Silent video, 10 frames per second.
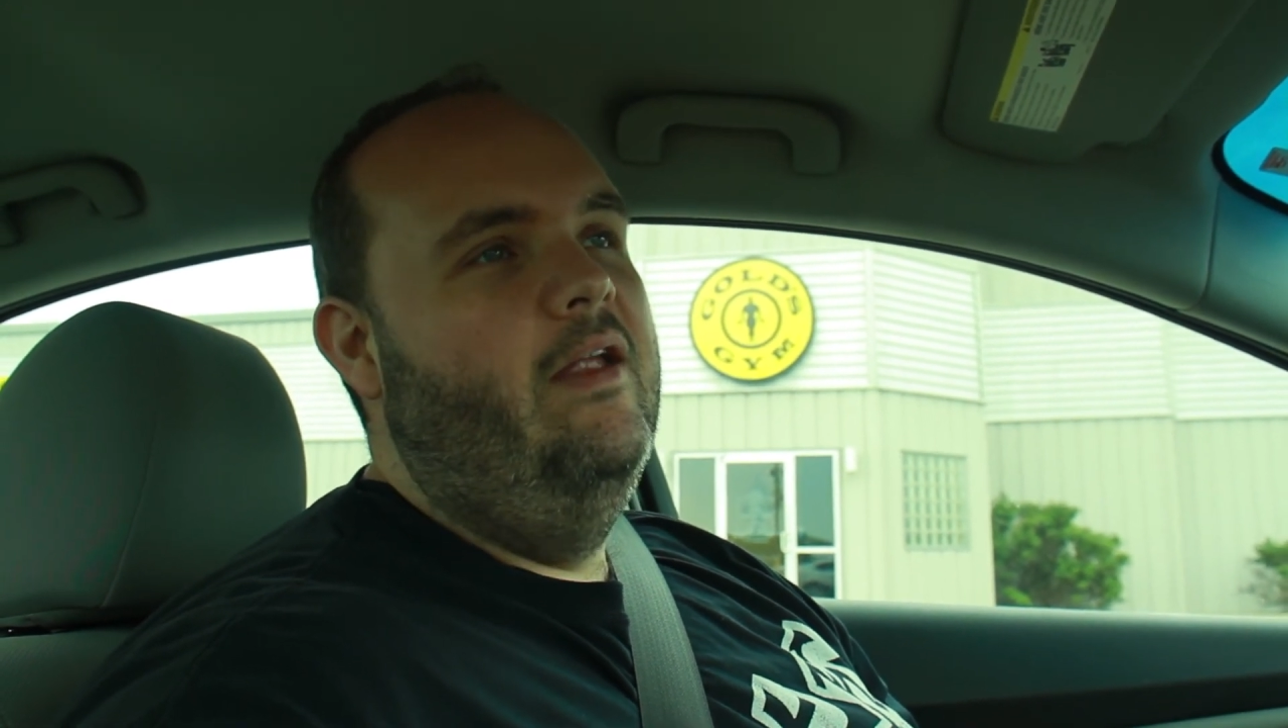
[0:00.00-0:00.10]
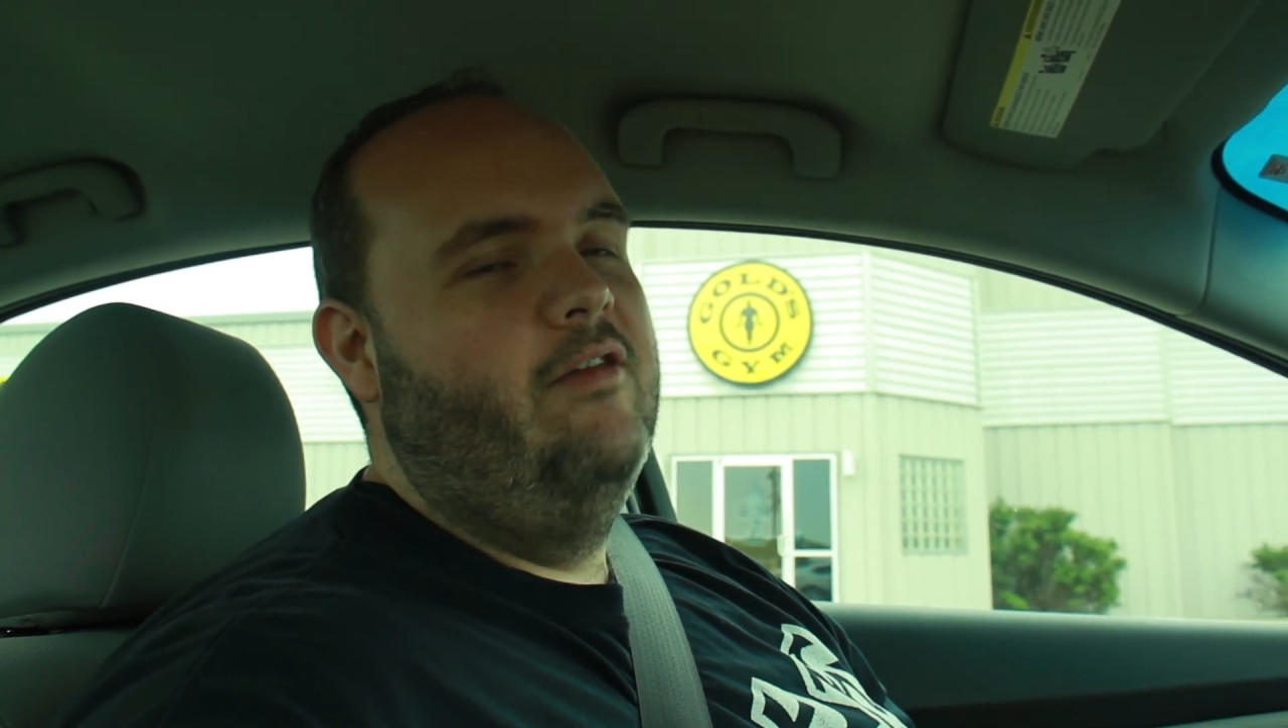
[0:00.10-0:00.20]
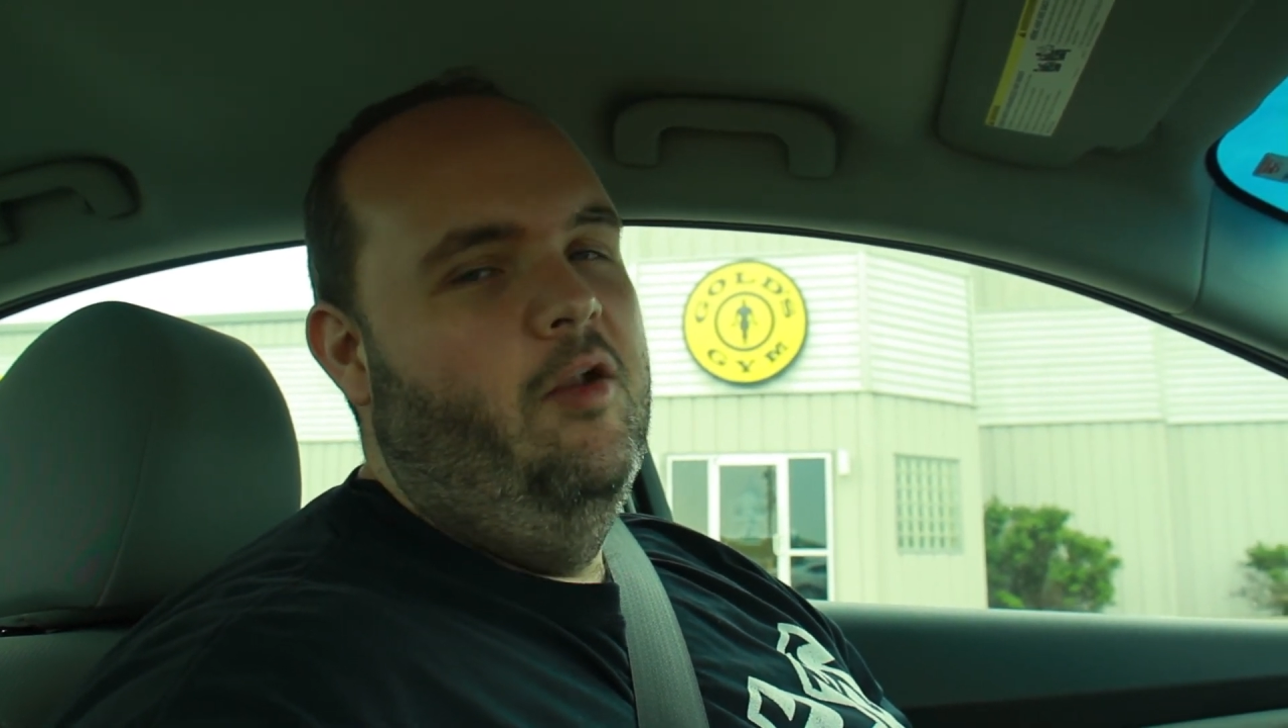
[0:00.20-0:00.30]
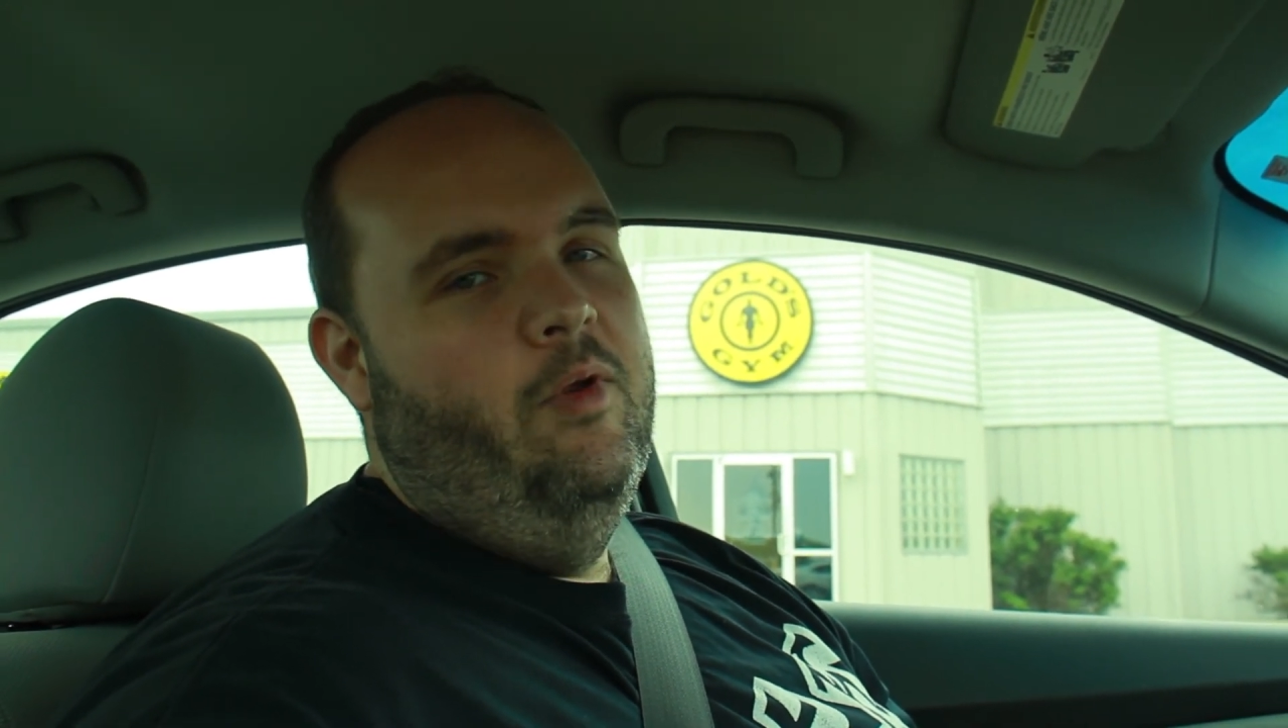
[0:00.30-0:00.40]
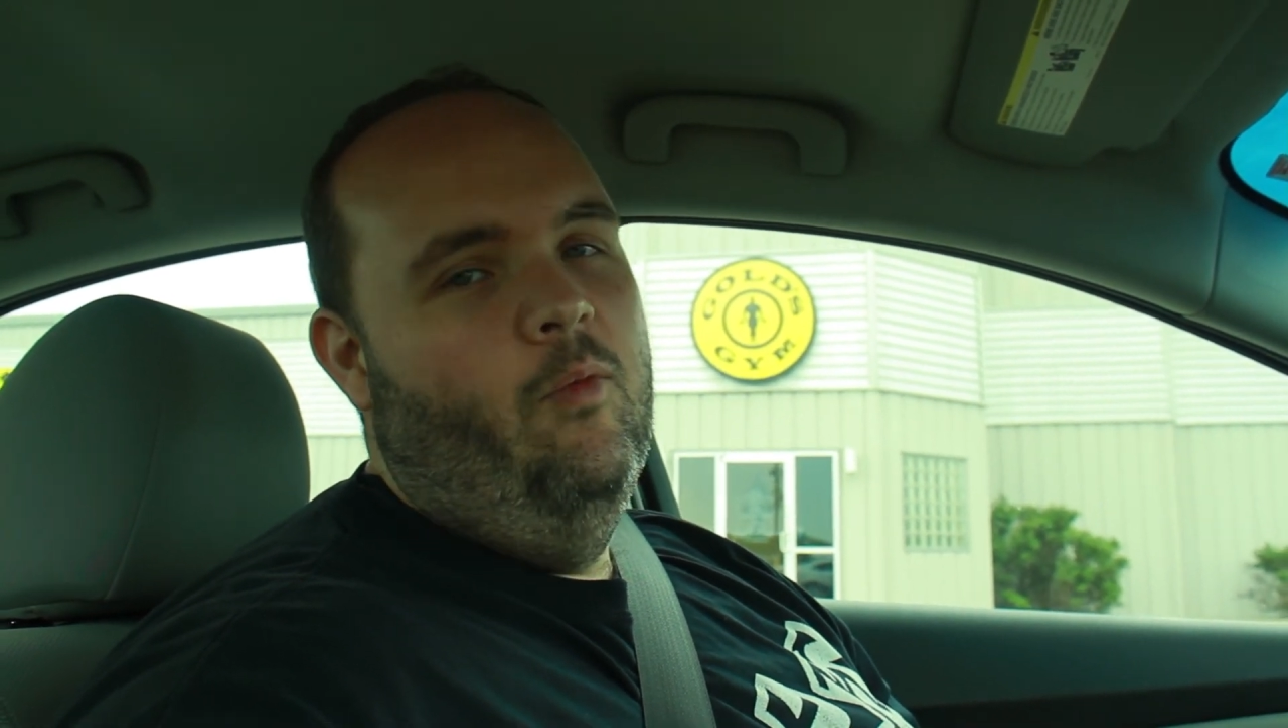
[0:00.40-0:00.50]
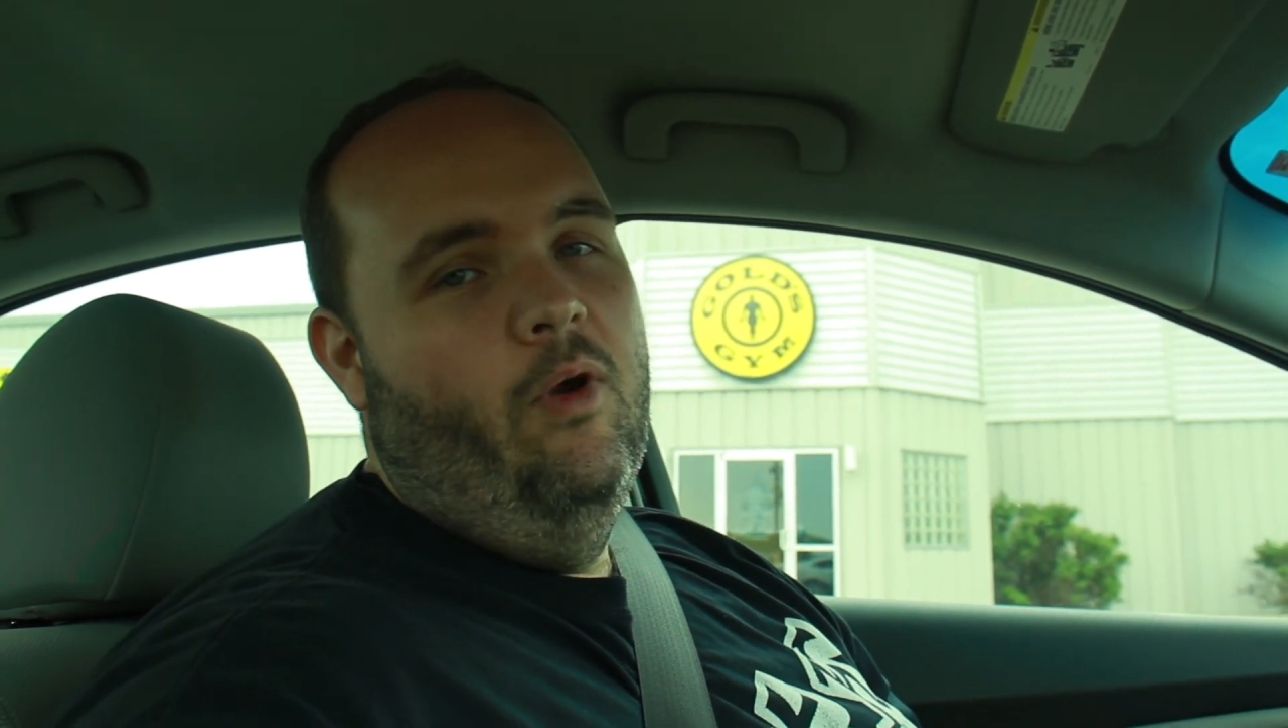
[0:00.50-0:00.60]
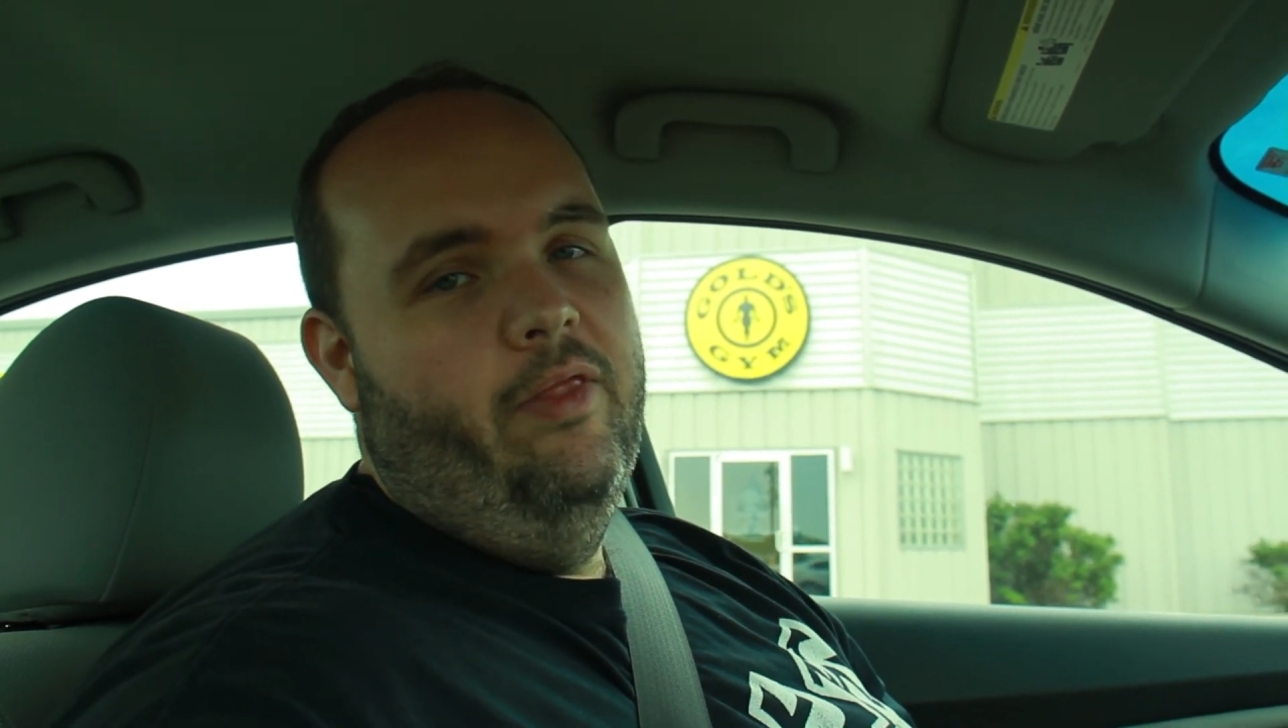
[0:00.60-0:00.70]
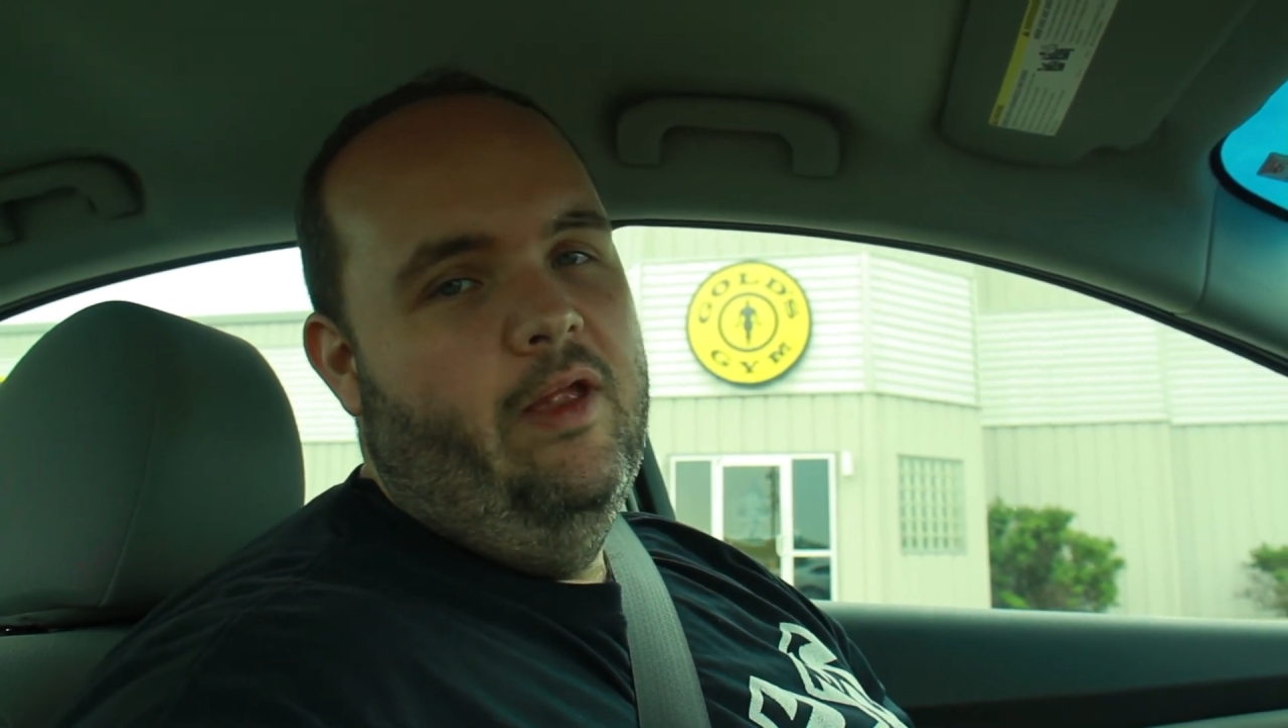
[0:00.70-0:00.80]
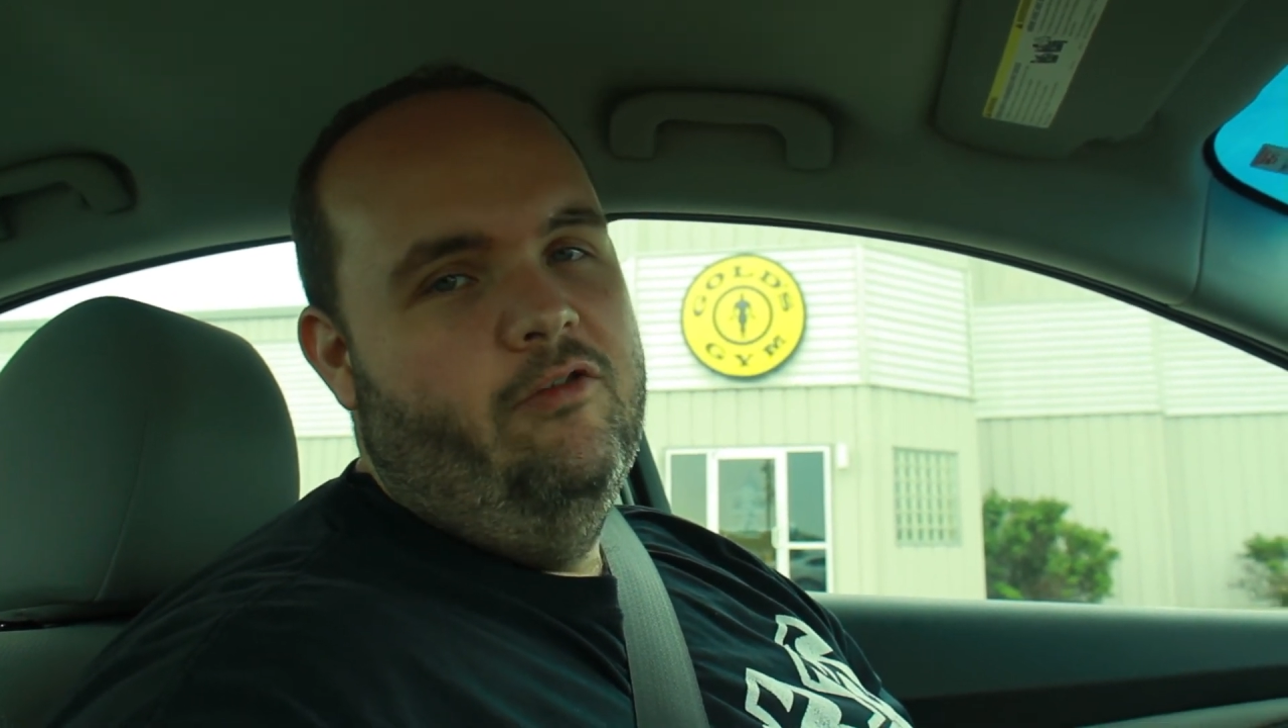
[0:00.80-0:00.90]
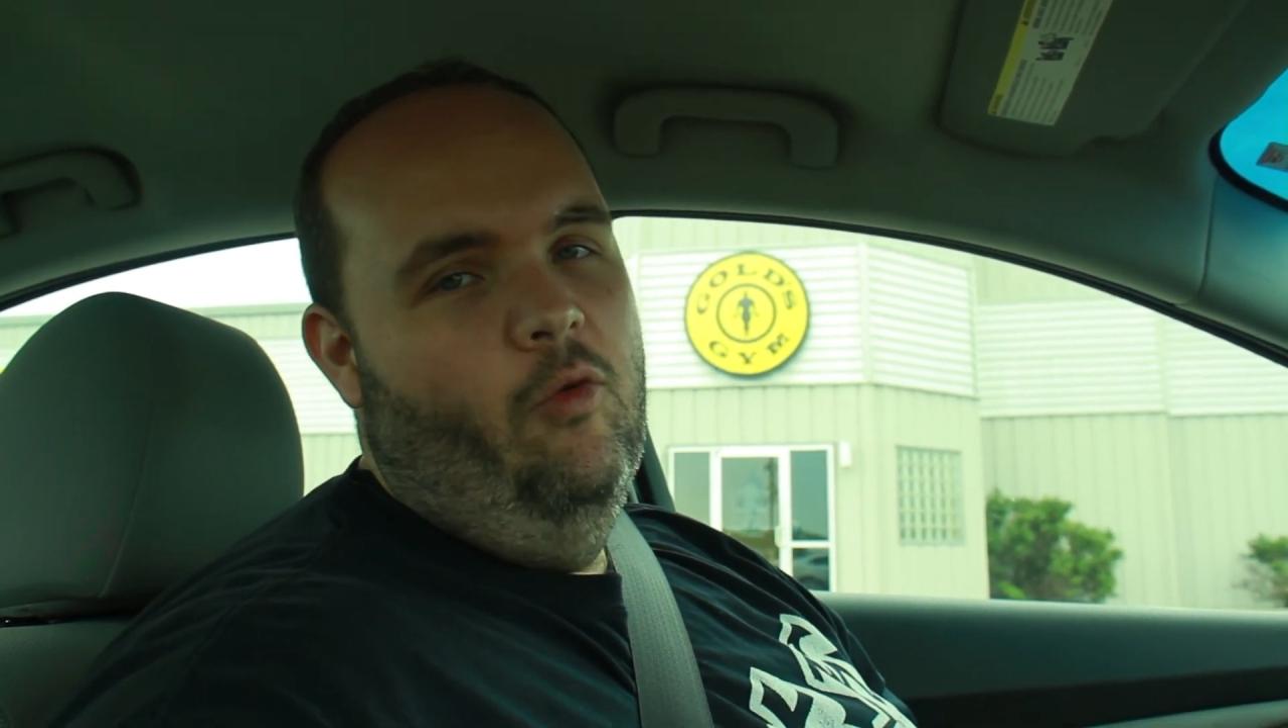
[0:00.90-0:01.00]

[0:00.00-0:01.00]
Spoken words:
it's going to be worth it.